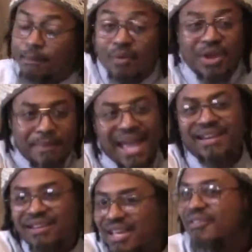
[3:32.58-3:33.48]
But we
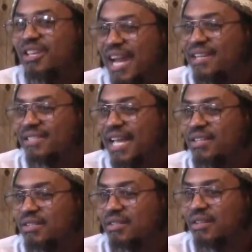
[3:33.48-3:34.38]
men here in the United
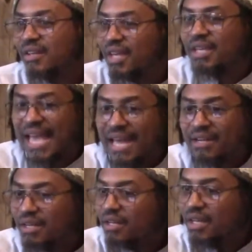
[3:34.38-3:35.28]
States, in
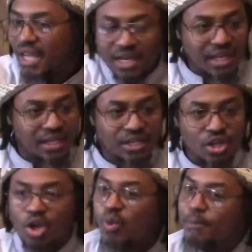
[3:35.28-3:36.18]
Canada, in England,
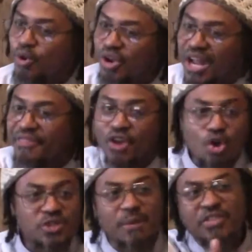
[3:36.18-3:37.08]
we put on our
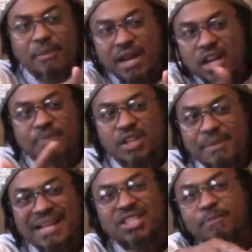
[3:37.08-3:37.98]
thobe. Some of the men come to the
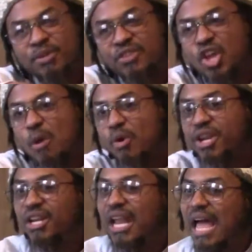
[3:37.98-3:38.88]
masjid, put the thobe on
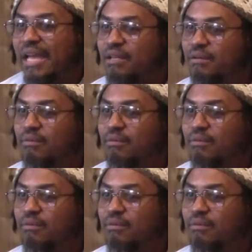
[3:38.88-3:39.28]
in the line.